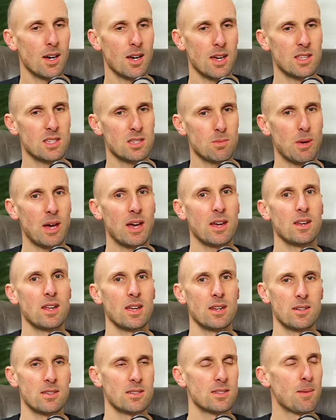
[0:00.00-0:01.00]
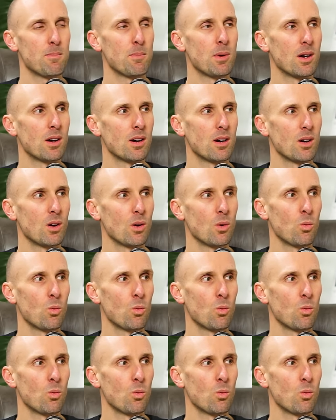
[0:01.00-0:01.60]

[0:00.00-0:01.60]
in Spain in December.